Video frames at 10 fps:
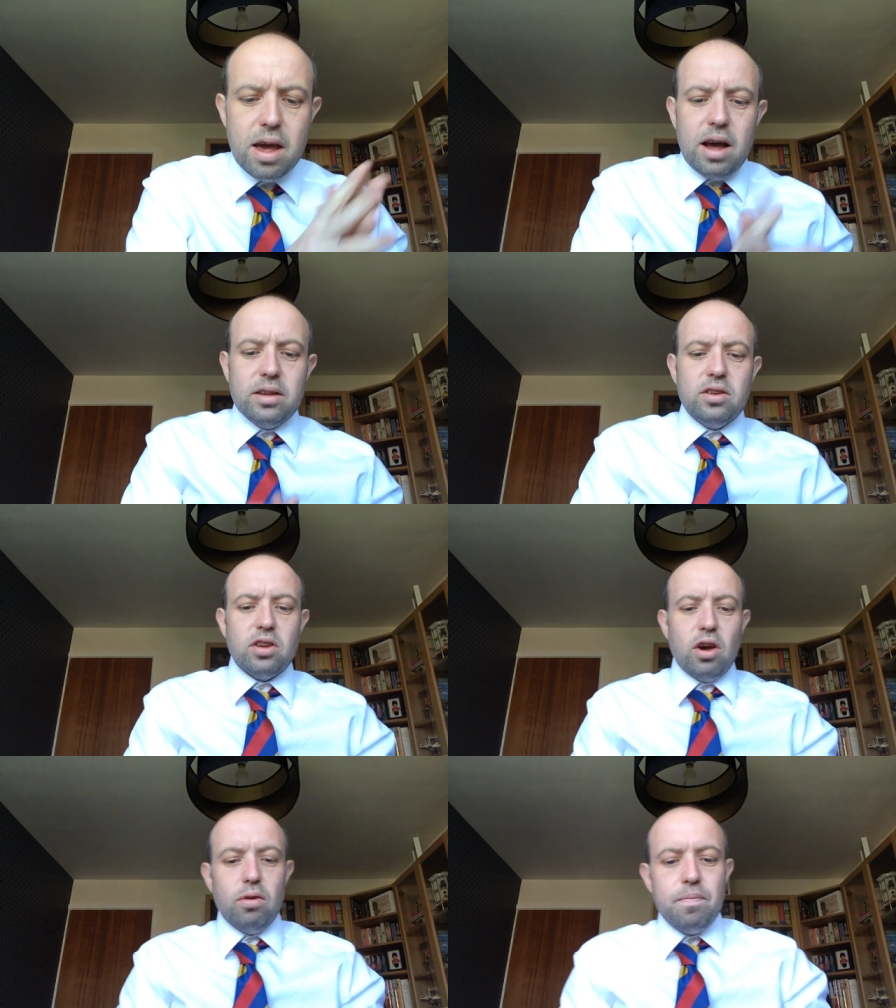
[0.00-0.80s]
And
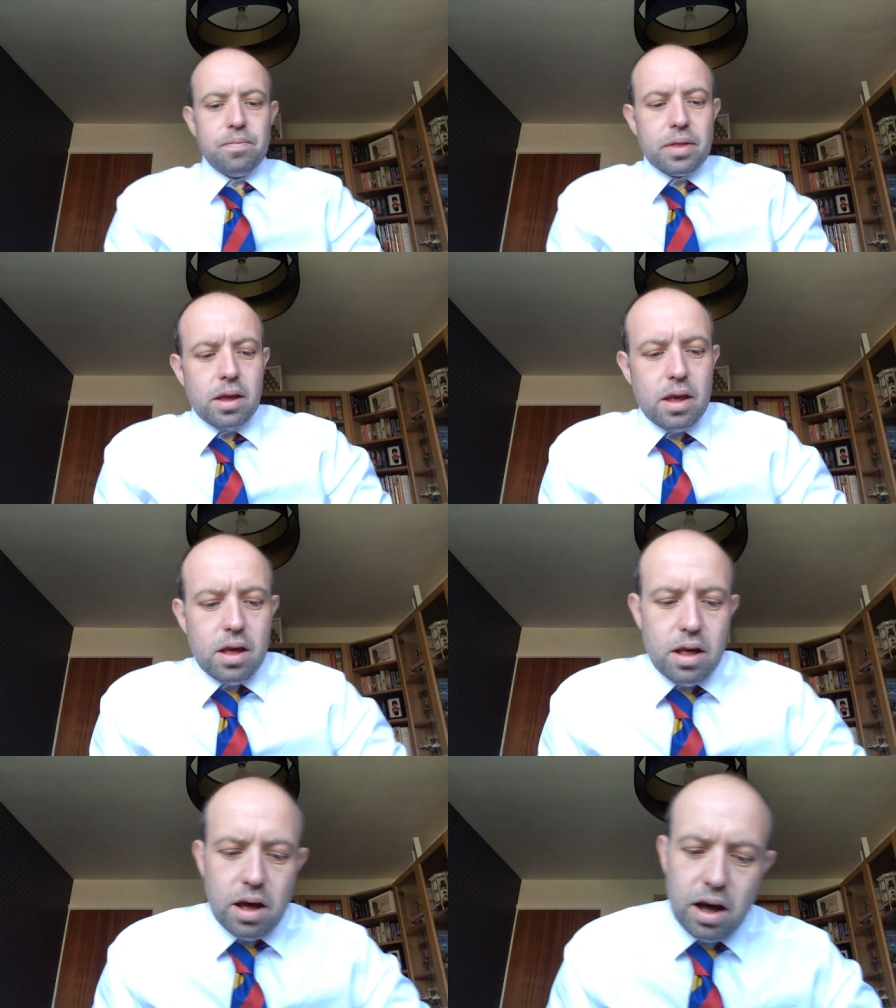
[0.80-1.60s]
so
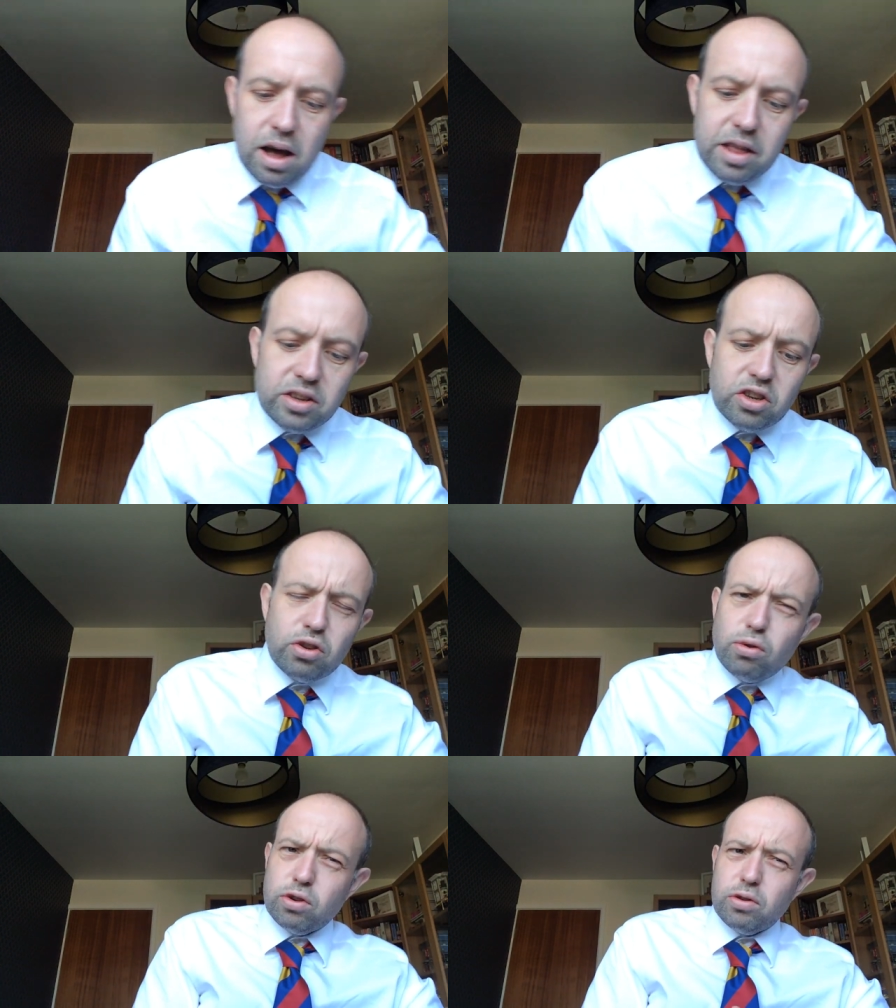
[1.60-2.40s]
there's
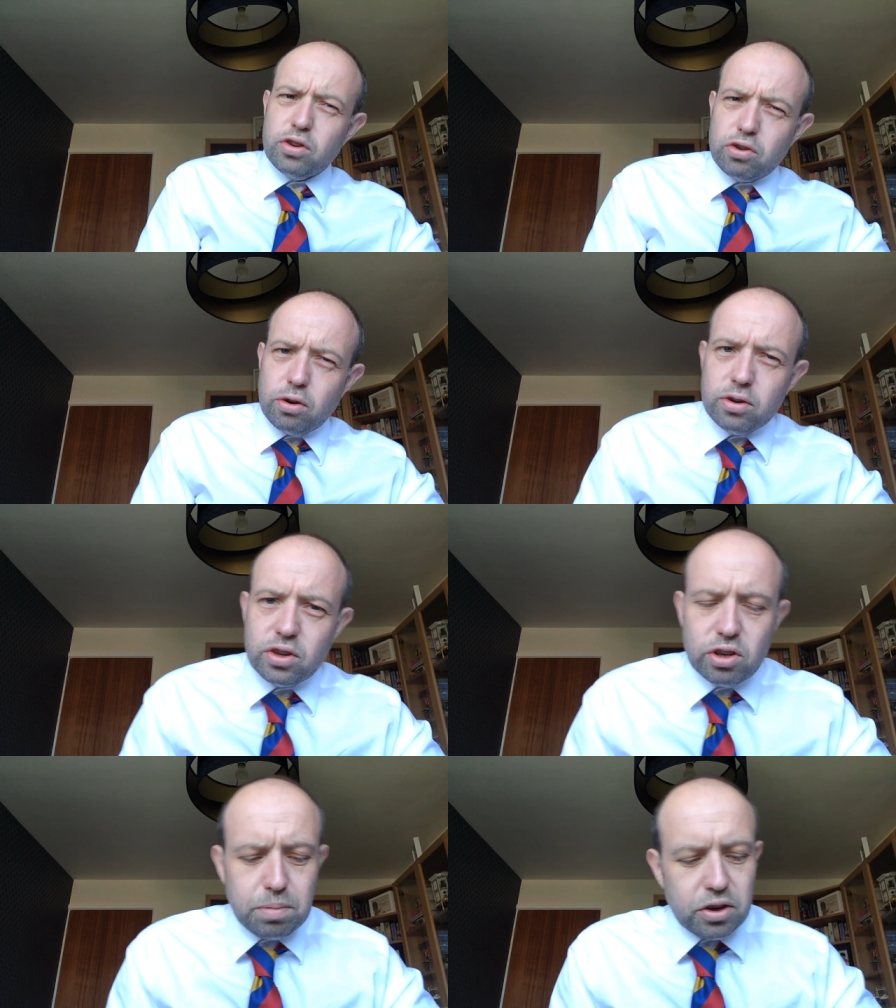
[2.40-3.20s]
also a strong
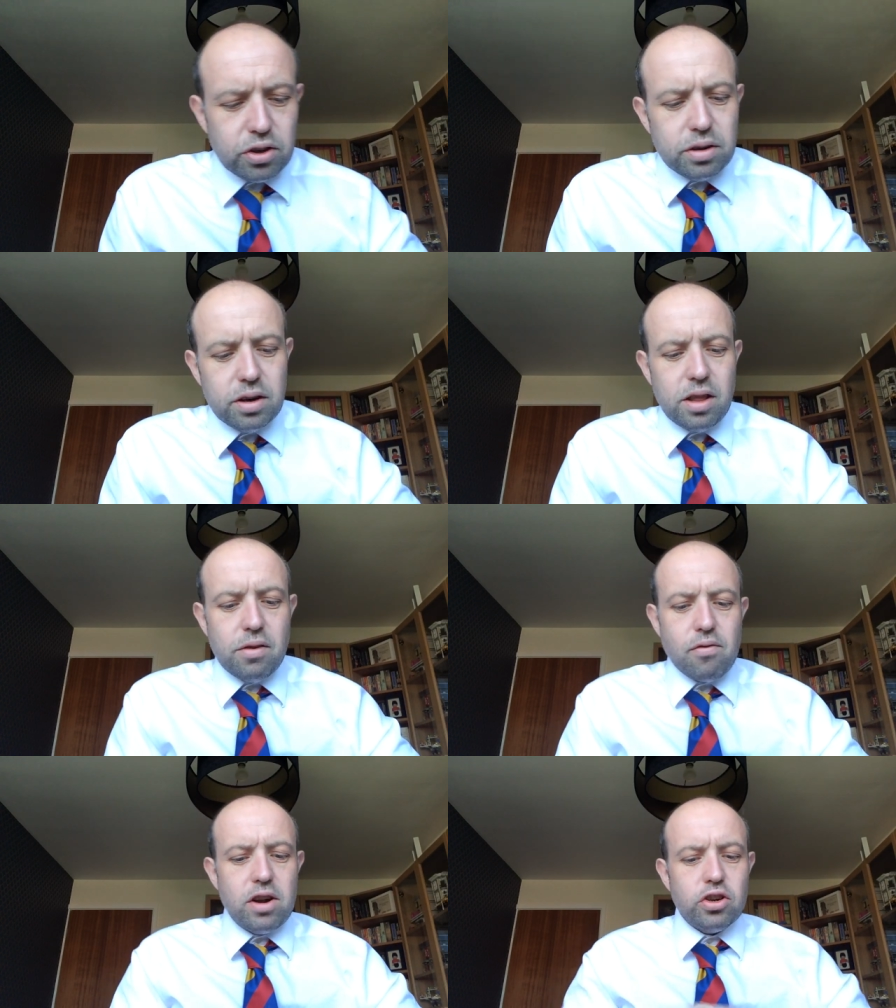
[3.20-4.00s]
suspicion that the
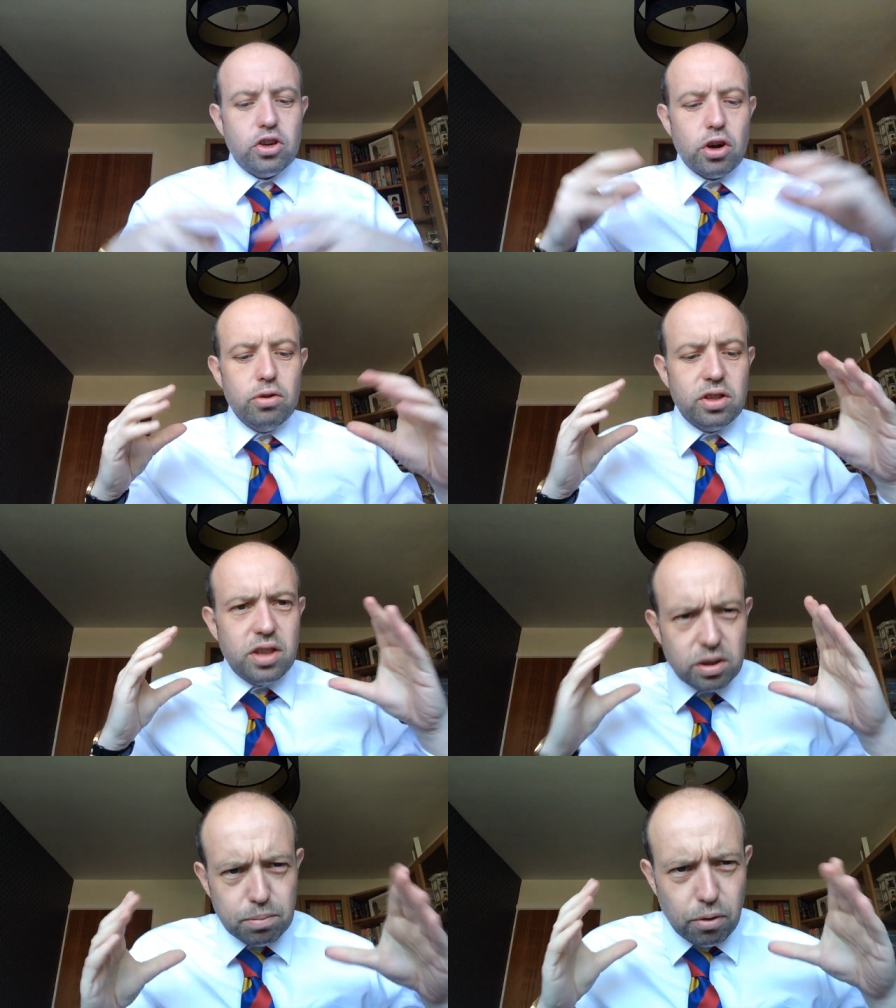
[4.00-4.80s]
French chose
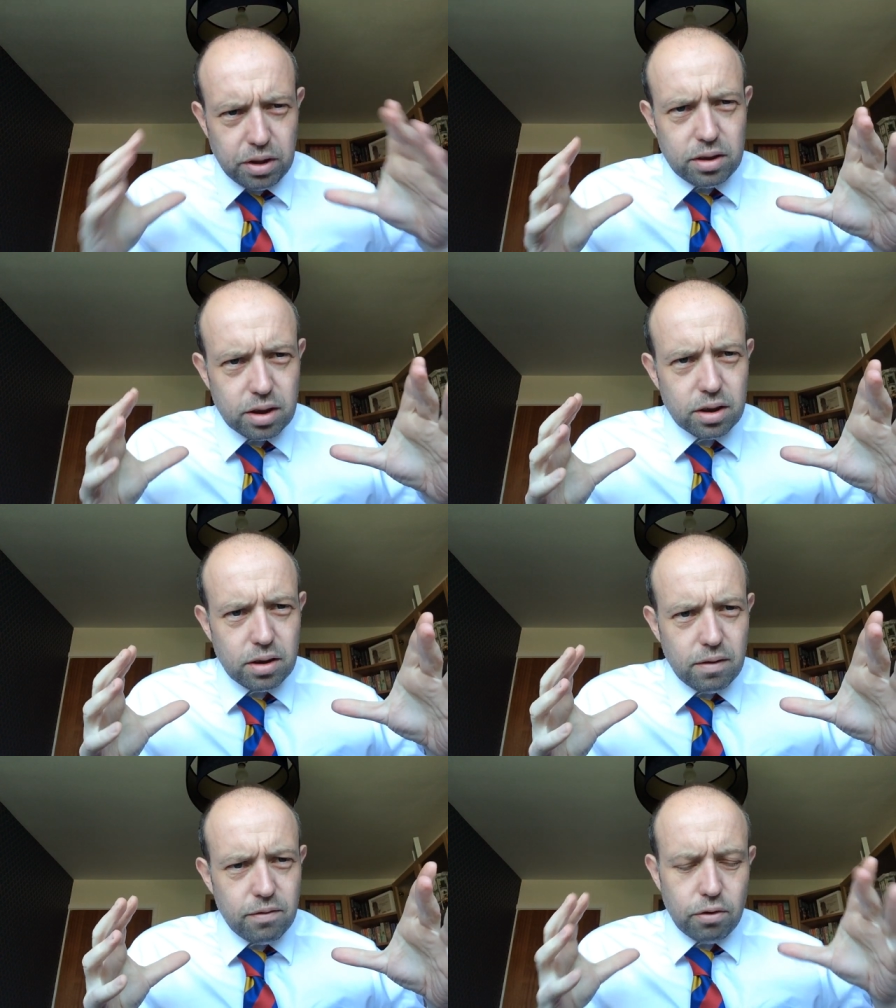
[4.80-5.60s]
this point
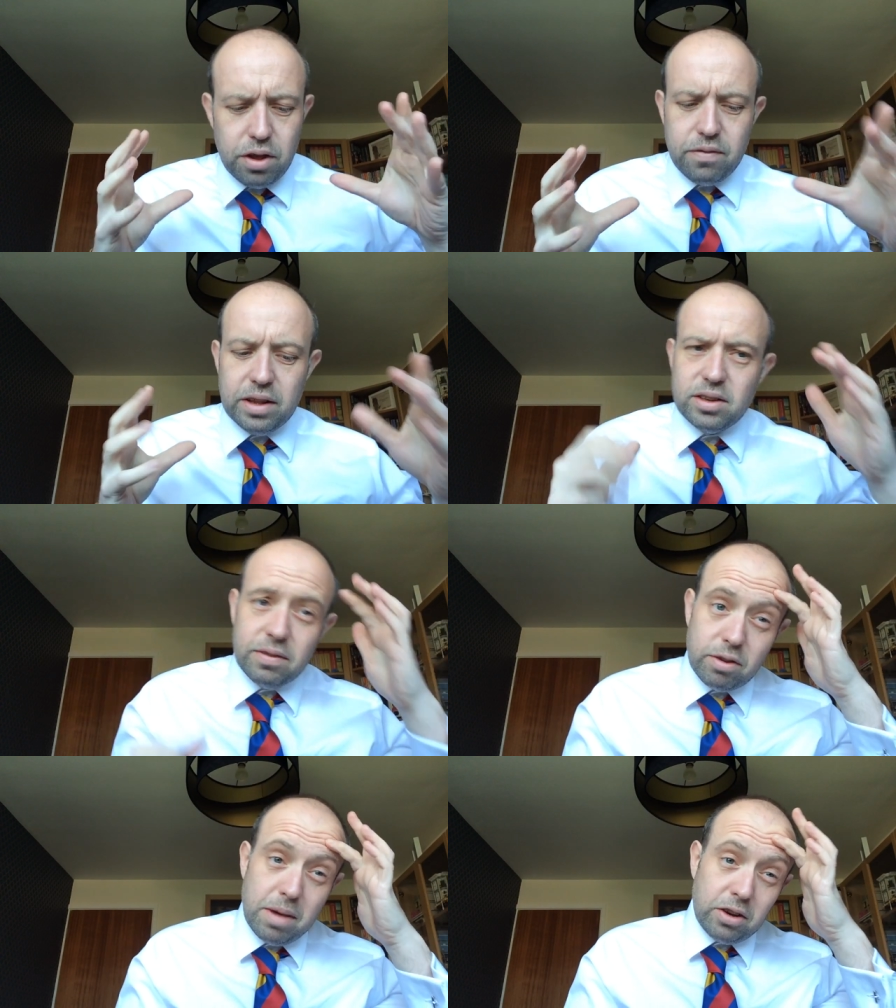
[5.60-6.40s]
for the
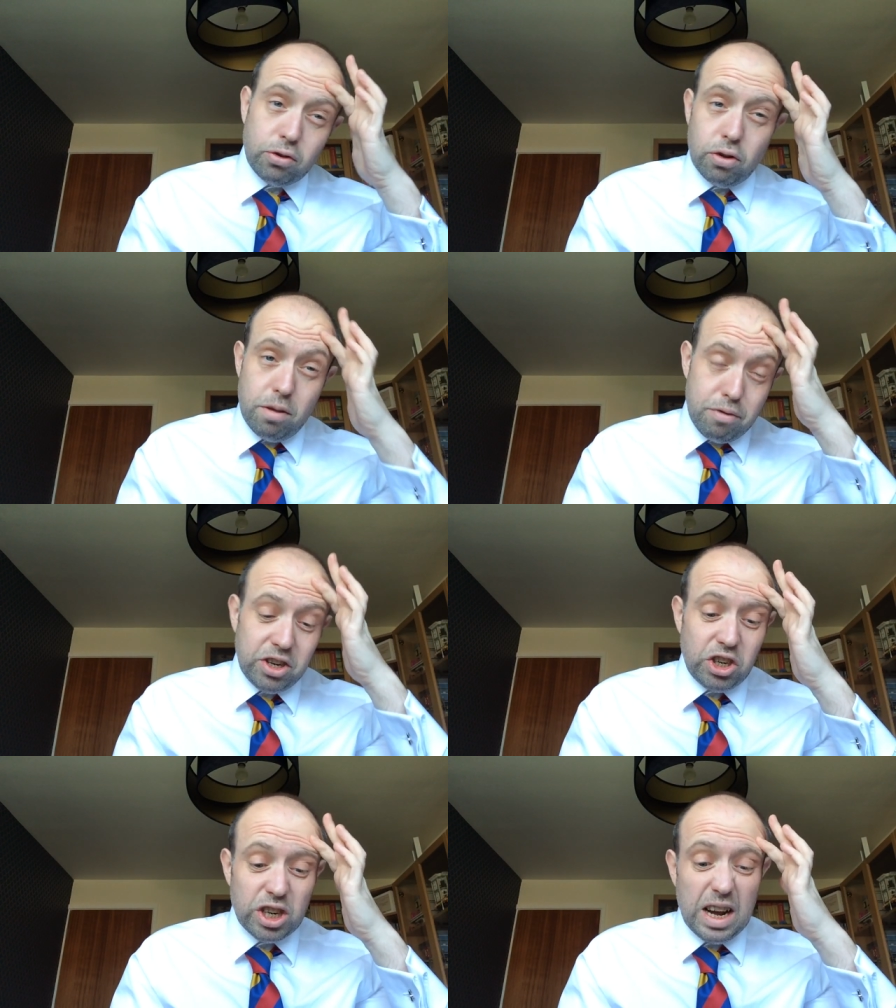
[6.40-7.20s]
offensive to make sure that the
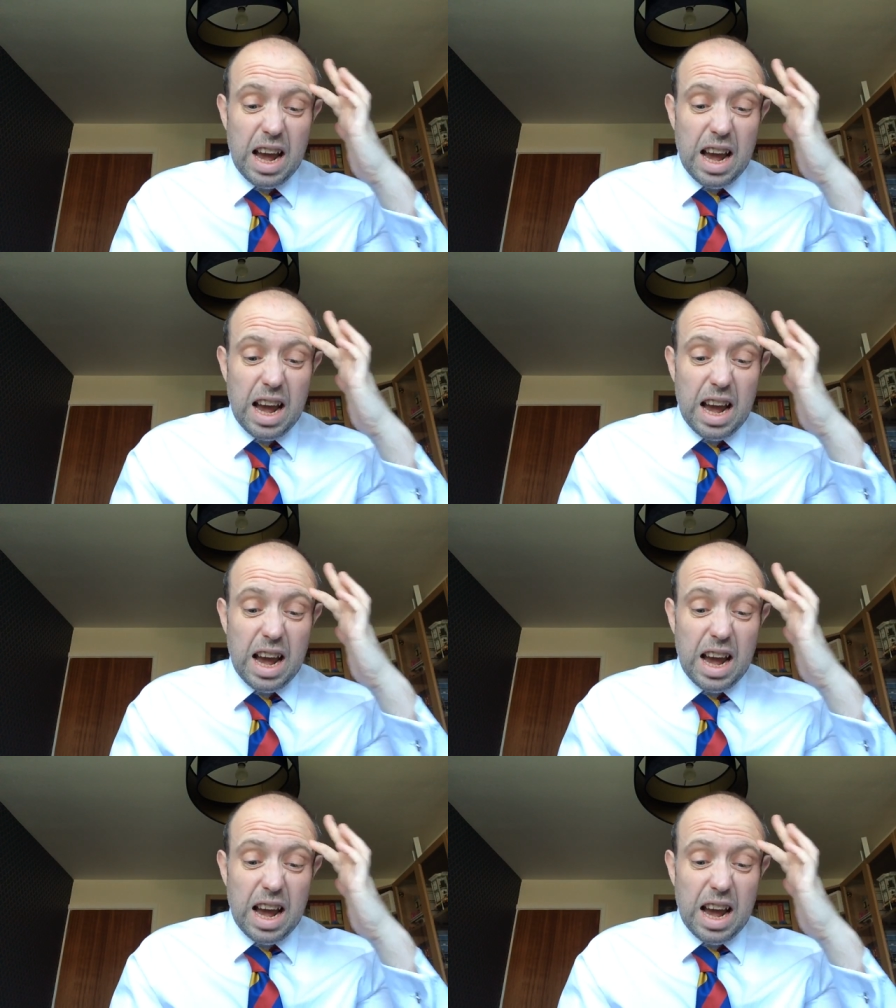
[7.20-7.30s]
British